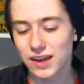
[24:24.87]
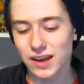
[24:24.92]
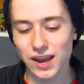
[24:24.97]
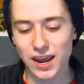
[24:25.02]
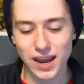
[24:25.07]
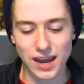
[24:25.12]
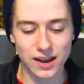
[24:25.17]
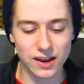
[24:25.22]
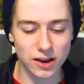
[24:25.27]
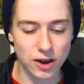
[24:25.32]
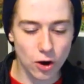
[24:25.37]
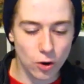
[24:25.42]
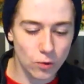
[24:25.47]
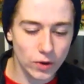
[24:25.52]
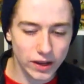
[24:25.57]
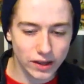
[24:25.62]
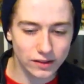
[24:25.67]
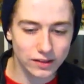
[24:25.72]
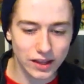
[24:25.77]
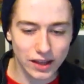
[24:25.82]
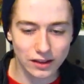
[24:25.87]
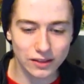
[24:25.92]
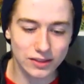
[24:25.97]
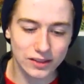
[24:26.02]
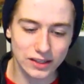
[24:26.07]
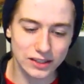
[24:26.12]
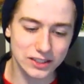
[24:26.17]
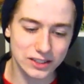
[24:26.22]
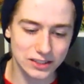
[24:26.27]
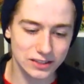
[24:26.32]
And knowing that
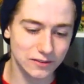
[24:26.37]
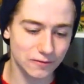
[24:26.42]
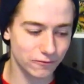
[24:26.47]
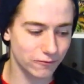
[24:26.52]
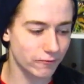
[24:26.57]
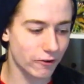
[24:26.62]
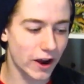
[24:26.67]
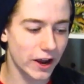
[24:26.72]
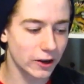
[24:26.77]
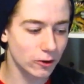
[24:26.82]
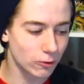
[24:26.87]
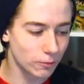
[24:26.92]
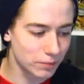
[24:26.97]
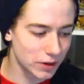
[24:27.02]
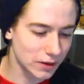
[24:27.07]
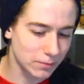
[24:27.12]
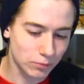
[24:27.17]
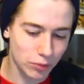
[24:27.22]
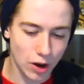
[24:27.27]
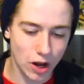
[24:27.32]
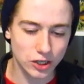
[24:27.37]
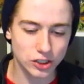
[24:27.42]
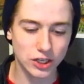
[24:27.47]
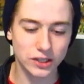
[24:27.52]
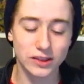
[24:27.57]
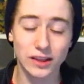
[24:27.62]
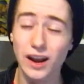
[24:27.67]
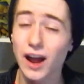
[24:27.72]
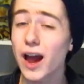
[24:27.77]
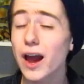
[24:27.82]
this final big
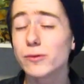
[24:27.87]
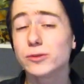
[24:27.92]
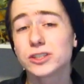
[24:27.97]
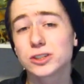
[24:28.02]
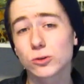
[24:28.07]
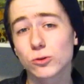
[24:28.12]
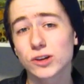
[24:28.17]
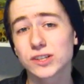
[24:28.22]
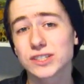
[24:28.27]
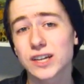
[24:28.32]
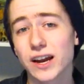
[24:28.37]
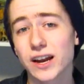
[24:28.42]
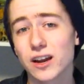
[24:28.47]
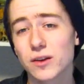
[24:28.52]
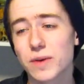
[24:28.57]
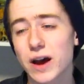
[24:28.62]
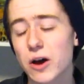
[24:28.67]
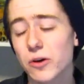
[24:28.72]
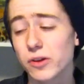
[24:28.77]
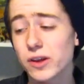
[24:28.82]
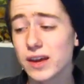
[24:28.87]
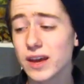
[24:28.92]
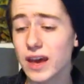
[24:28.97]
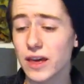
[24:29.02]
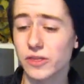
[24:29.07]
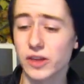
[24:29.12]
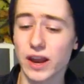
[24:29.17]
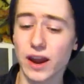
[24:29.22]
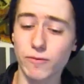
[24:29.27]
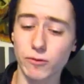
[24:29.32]
project that I was so excited about
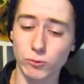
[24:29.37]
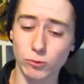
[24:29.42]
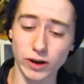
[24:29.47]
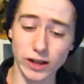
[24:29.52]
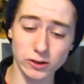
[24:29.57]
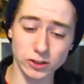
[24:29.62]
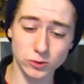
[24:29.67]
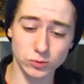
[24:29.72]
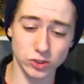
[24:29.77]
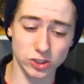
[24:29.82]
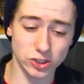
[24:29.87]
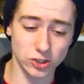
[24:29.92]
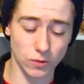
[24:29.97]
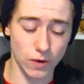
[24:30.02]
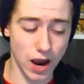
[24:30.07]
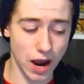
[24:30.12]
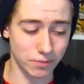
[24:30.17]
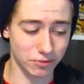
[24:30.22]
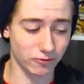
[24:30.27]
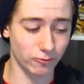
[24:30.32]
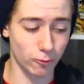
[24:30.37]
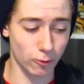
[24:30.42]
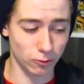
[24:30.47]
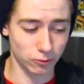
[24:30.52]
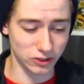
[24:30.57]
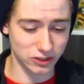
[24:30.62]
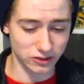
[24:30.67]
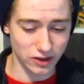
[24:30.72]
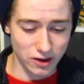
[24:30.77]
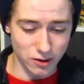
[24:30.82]
and that everyone else was so hyped for
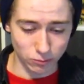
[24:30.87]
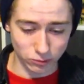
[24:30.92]
was